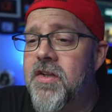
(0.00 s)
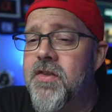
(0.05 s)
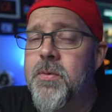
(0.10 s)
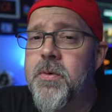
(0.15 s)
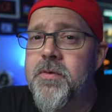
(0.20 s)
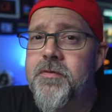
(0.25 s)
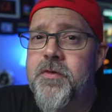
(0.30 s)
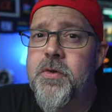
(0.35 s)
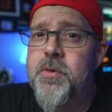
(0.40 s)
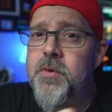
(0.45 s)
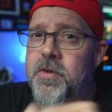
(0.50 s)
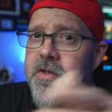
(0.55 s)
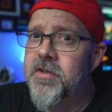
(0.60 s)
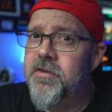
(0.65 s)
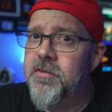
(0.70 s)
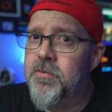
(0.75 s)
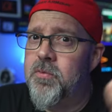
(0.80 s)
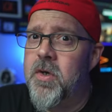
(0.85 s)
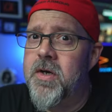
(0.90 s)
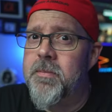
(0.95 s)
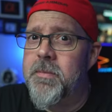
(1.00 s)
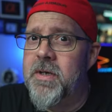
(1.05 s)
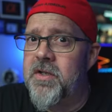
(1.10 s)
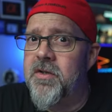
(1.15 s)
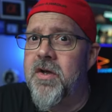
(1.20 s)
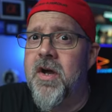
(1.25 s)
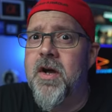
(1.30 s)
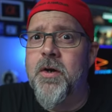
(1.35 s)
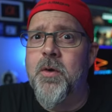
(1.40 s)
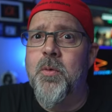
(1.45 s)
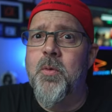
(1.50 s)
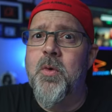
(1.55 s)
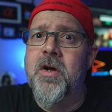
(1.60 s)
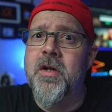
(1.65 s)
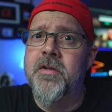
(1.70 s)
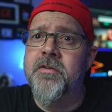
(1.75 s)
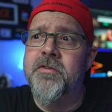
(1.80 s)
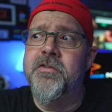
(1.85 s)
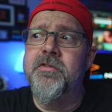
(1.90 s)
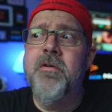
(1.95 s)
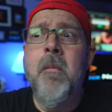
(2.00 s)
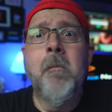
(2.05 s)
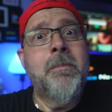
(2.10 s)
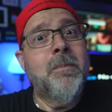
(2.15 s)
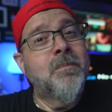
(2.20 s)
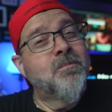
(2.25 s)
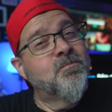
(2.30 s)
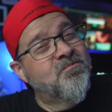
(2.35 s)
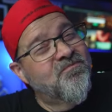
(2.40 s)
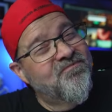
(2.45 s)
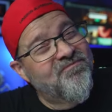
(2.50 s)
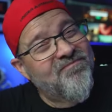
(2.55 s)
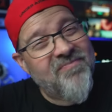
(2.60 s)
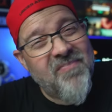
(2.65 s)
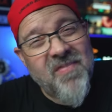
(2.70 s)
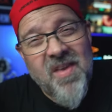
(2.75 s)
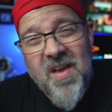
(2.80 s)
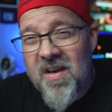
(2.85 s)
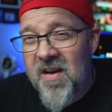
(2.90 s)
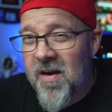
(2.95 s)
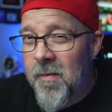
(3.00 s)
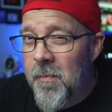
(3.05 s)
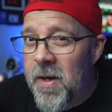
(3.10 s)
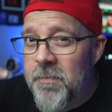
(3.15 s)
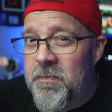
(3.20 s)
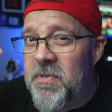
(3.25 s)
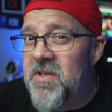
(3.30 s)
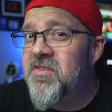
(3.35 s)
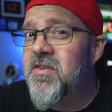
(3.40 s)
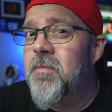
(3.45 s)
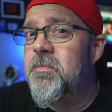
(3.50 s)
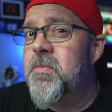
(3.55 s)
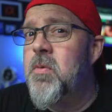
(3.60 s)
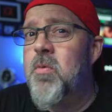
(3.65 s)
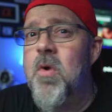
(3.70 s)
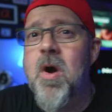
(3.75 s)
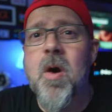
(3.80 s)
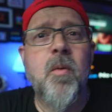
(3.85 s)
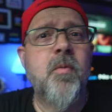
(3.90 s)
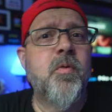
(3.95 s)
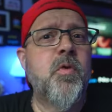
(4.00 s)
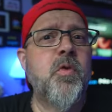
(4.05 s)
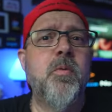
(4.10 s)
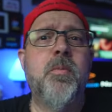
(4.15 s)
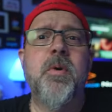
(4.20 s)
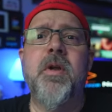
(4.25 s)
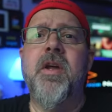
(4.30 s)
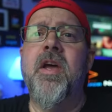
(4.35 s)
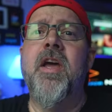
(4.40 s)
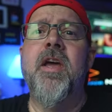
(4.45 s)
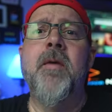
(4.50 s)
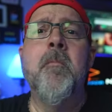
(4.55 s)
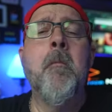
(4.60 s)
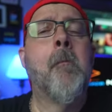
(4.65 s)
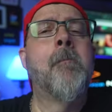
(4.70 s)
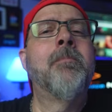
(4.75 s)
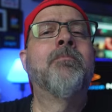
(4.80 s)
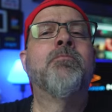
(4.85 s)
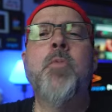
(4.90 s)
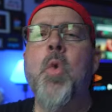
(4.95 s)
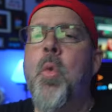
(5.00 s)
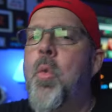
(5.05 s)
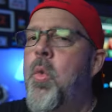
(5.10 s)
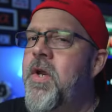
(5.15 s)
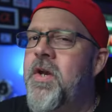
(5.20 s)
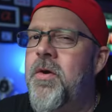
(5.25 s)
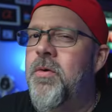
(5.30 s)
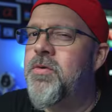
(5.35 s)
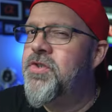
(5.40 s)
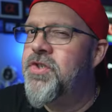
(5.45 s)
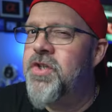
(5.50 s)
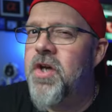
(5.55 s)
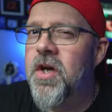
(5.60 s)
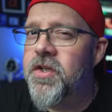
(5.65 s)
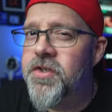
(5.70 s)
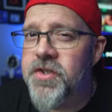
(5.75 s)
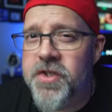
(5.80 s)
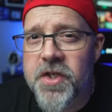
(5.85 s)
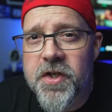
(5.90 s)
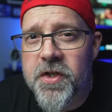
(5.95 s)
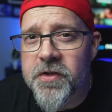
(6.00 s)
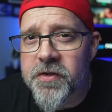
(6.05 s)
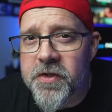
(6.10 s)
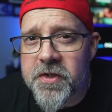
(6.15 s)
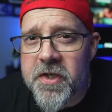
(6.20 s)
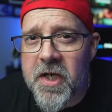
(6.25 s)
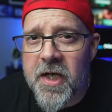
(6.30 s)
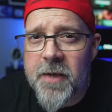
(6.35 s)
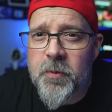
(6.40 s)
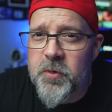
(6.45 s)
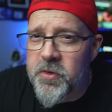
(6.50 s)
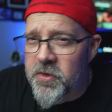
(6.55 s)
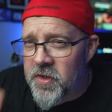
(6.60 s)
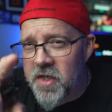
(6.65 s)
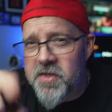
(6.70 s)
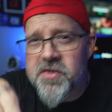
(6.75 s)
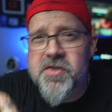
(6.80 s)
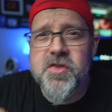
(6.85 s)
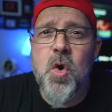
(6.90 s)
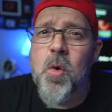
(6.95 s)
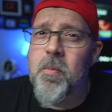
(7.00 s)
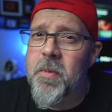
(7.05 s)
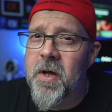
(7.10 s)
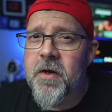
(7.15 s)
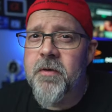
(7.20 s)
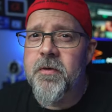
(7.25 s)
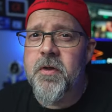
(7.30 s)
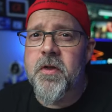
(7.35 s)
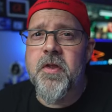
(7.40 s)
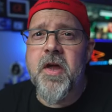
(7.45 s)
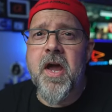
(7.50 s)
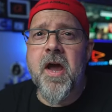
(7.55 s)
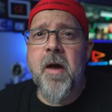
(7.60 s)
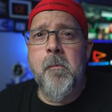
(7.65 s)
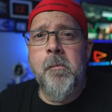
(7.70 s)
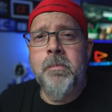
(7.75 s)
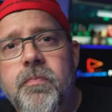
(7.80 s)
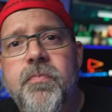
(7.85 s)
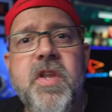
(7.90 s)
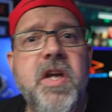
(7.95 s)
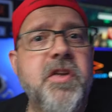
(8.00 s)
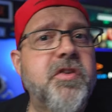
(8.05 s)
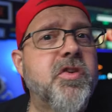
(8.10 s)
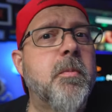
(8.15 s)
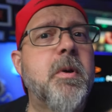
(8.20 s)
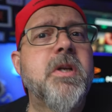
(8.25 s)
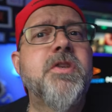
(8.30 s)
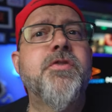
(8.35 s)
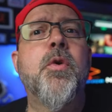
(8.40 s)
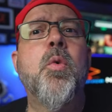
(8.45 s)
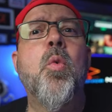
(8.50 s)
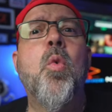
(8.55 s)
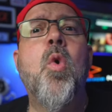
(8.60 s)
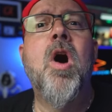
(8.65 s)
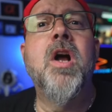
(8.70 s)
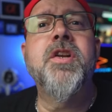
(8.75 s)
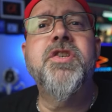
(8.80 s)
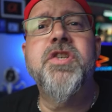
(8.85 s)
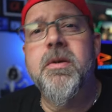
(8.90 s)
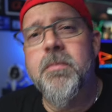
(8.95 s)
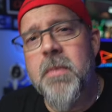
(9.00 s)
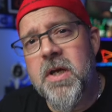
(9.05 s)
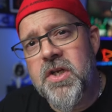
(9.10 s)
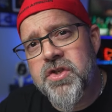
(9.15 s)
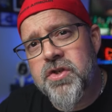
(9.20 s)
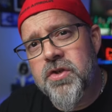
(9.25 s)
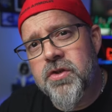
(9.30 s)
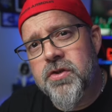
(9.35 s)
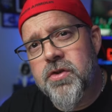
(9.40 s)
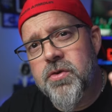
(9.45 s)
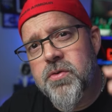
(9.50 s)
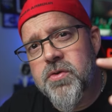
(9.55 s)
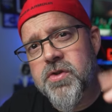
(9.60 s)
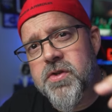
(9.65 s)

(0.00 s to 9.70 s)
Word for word: in the review, it is one of my longer ones. There might be something wrong with you, but hey, we don't judge here at the table. You guys know better than that. Thanks so much for watching. Make sure to